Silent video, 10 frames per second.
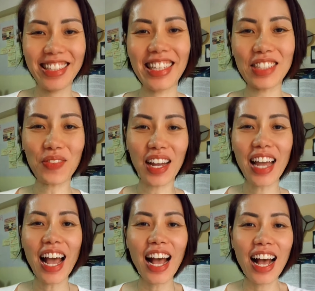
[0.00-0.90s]
that's fine.
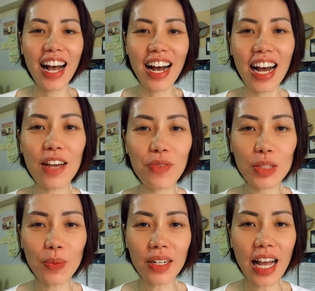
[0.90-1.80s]
Hi,
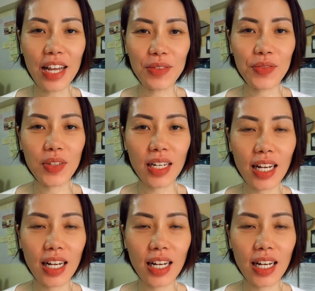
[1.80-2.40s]
Facebook Live.